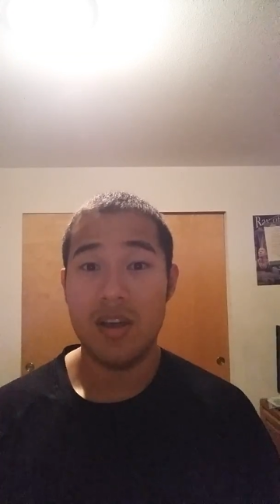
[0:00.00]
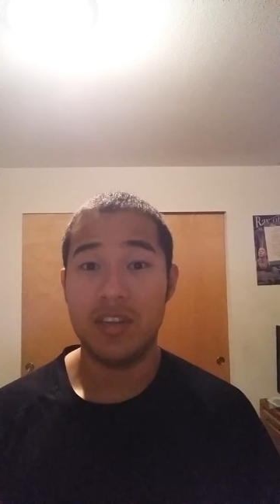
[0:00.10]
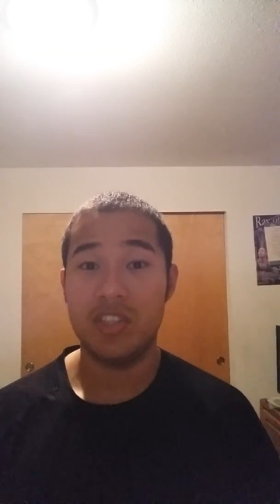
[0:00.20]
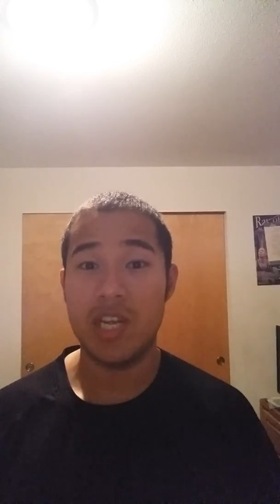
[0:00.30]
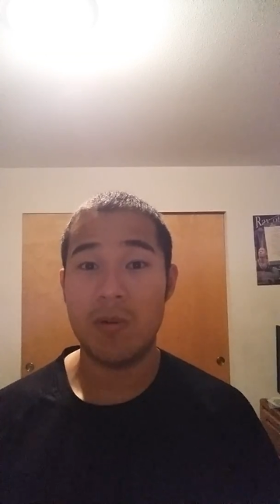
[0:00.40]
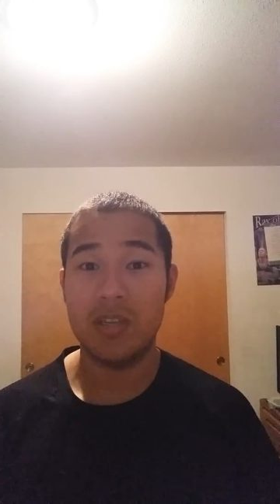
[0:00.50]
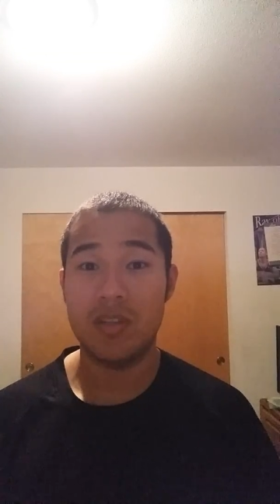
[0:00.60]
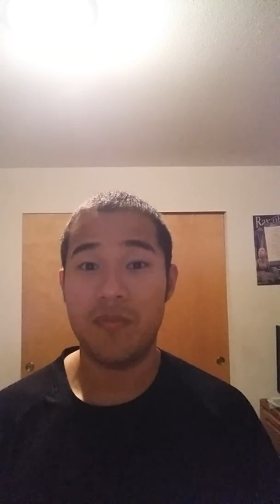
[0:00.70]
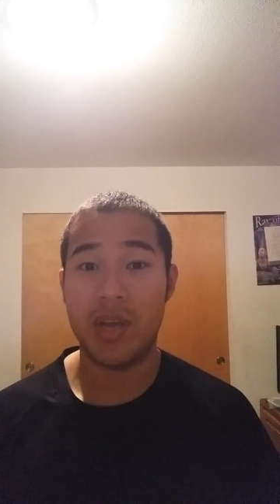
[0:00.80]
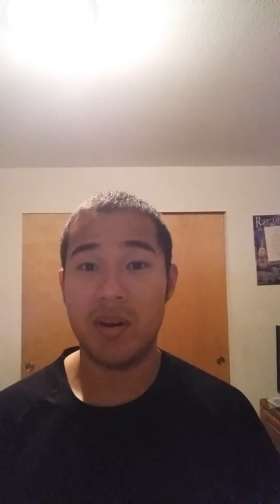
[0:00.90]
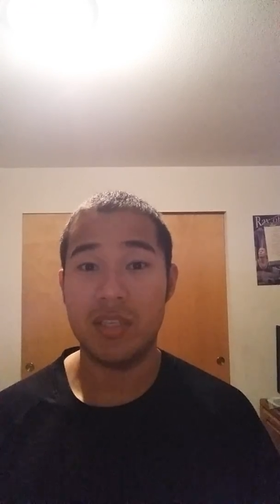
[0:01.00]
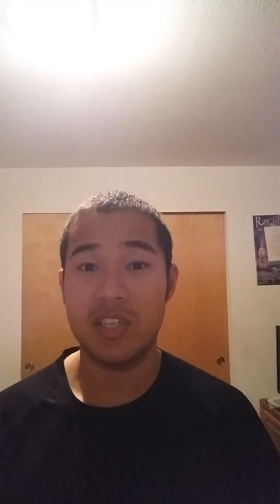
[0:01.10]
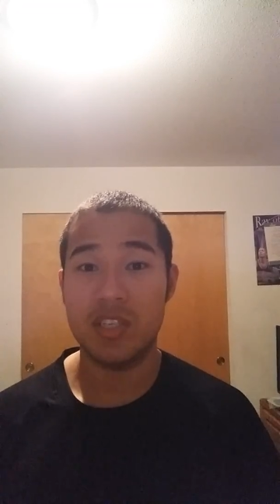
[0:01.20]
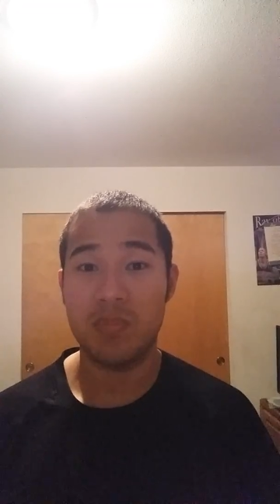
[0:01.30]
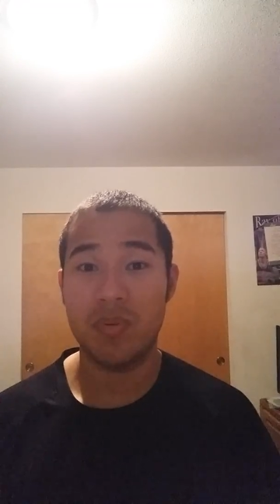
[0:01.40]
And uh, she was a very
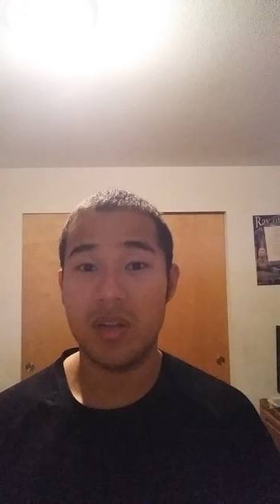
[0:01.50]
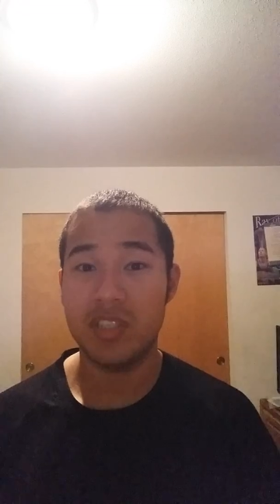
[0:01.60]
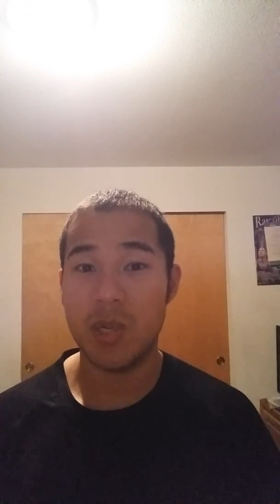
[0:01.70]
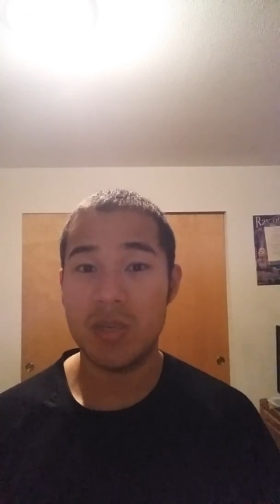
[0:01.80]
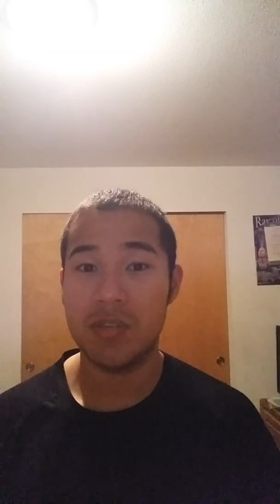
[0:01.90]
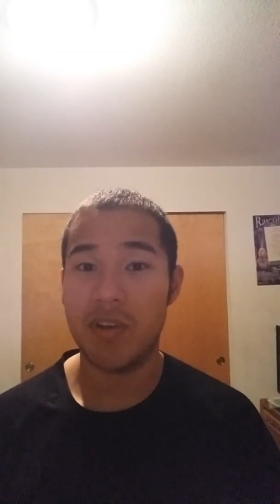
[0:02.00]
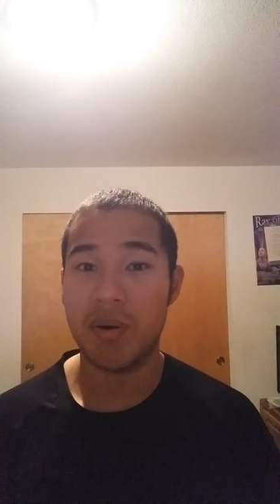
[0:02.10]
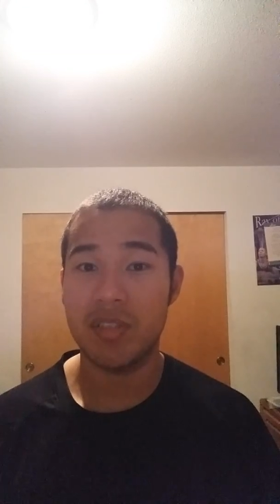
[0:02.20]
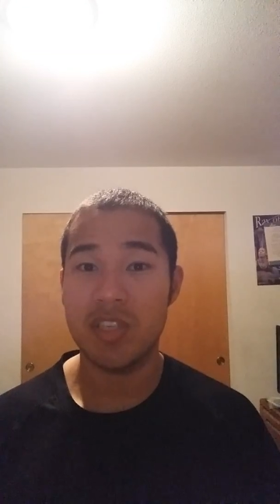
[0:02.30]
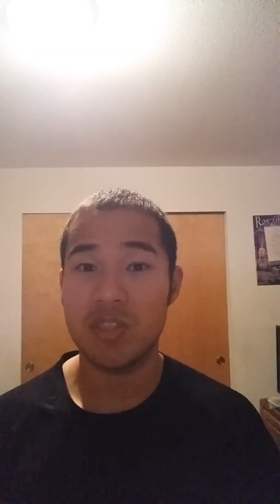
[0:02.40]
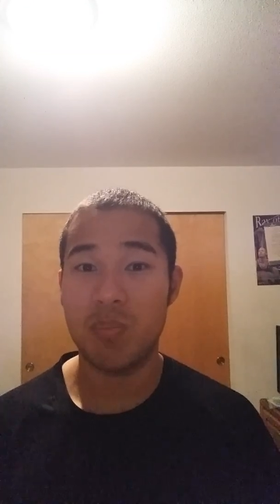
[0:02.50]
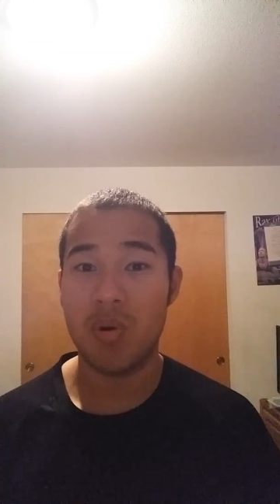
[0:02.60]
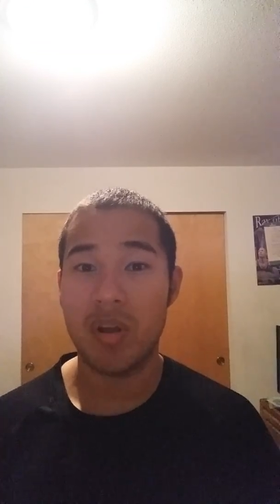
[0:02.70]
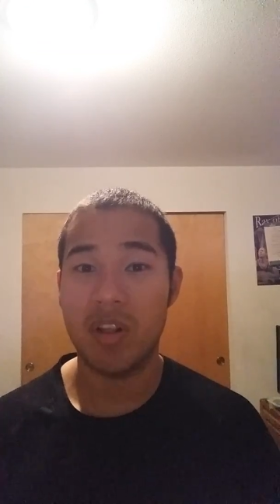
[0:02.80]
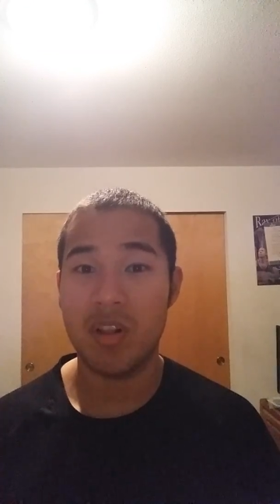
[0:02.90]
disappointed. She was very
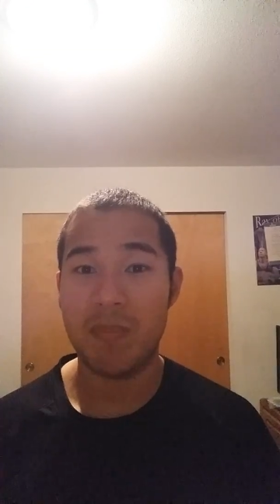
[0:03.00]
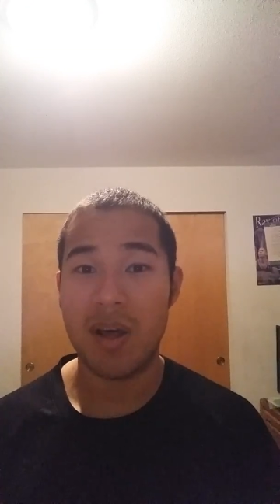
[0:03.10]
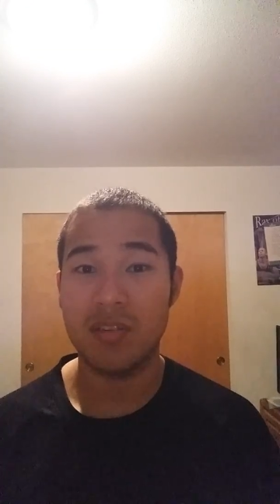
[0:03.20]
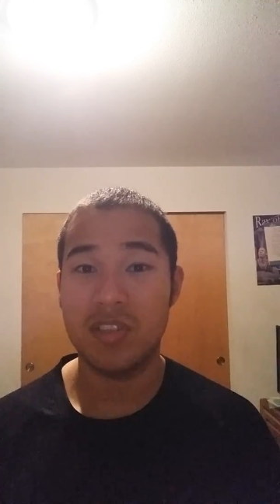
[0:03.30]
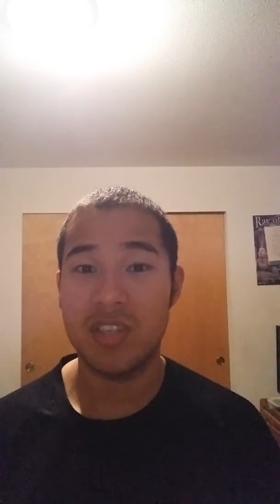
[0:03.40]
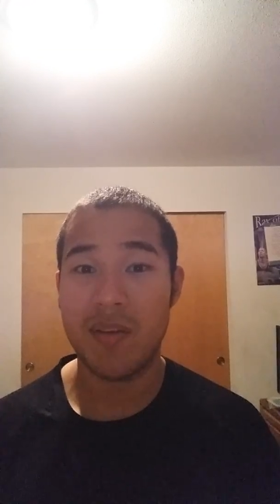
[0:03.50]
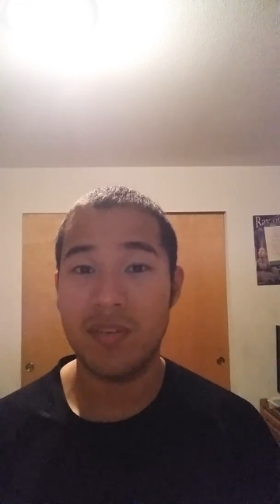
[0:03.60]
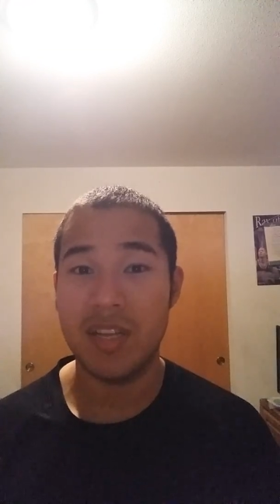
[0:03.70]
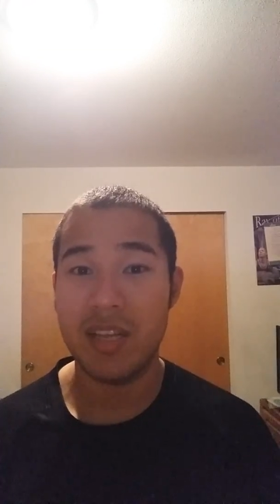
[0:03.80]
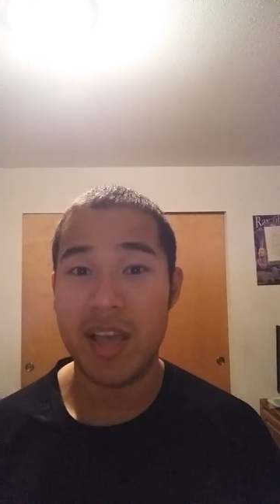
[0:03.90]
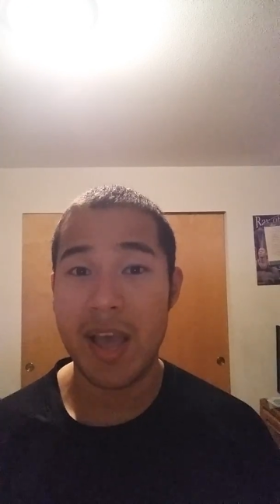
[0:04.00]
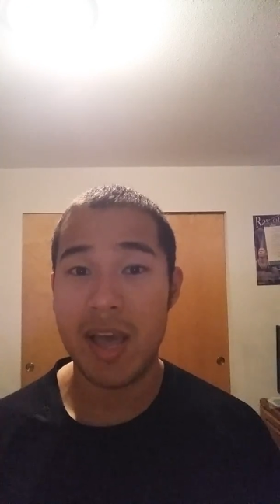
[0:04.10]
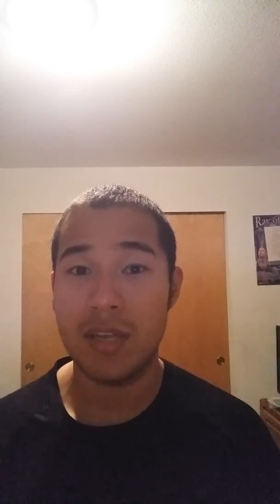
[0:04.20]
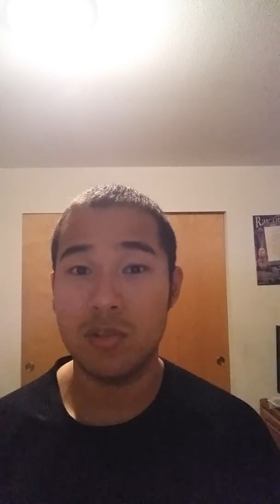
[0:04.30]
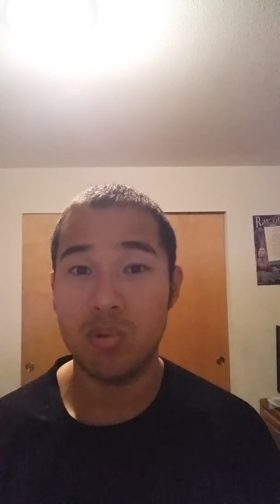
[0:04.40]
disappointed about Stephanie
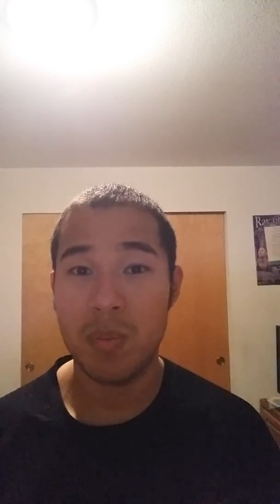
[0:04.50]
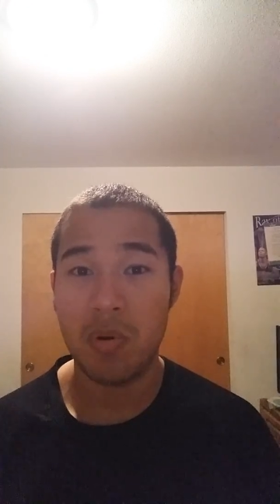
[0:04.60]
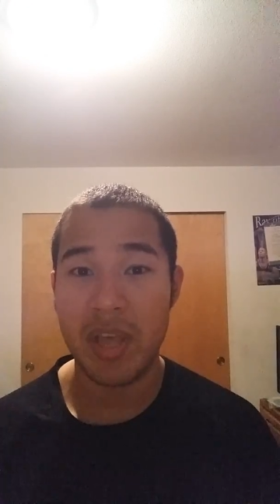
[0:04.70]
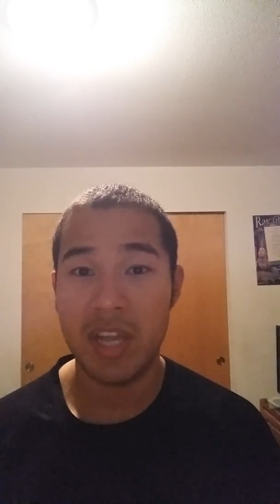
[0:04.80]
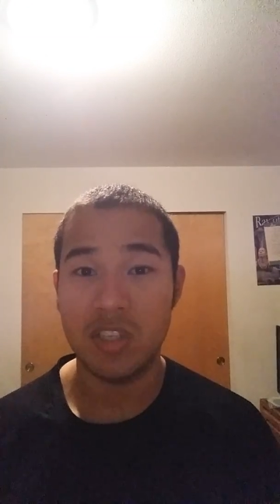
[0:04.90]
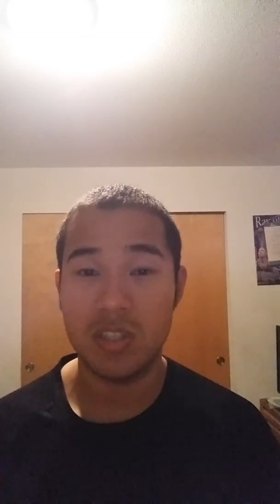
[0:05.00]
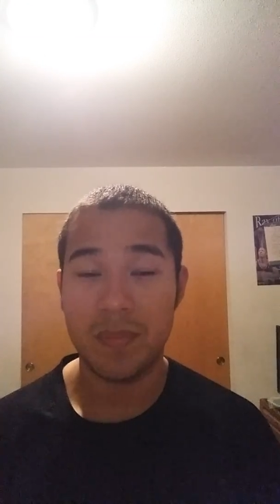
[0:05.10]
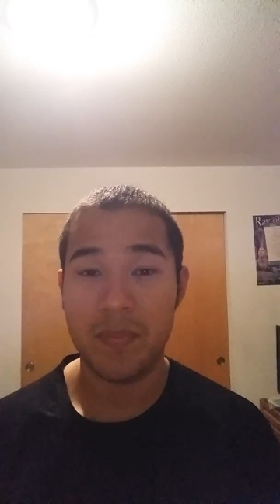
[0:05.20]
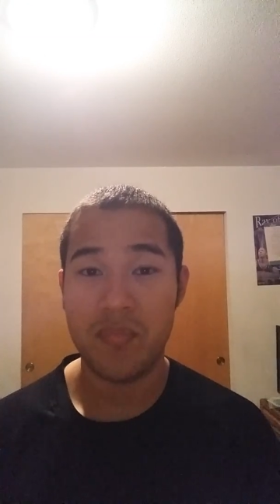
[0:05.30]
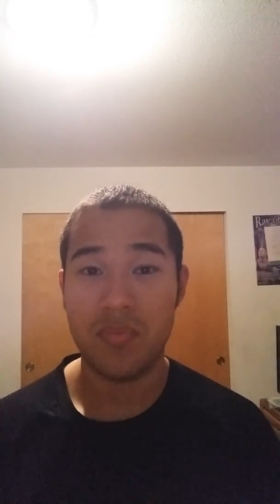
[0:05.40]
and Triple H.